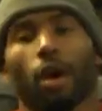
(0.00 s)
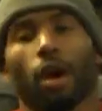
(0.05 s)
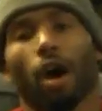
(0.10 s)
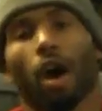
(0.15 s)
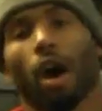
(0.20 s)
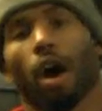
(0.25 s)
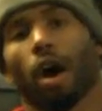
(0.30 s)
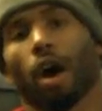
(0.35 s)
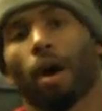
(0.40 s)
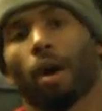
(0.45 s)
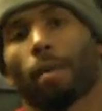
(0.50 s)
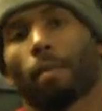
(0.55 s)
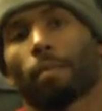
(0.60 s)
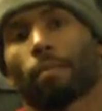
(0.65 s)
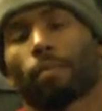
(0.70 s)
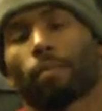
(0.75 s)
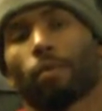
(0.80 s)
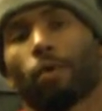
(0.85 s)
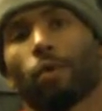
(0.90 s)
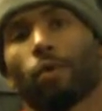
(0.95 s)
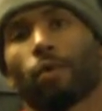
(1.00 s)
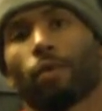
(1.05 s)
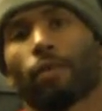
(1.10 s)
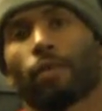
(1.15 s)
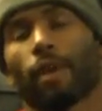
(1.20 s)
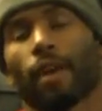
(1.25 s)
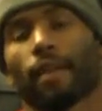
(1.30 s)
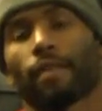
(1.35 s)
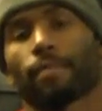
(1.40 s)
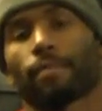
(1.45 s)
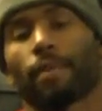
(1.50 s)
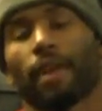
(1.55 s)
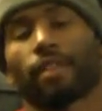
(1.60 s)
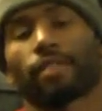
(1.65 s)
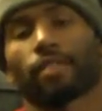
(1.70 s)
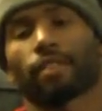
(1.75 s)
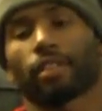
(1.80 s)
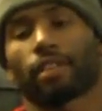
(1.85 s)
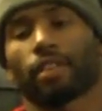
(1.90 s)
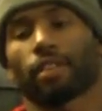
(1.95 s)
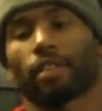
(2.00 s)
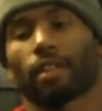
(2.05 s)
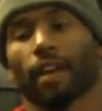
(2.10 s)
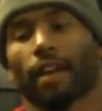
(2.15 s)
who basically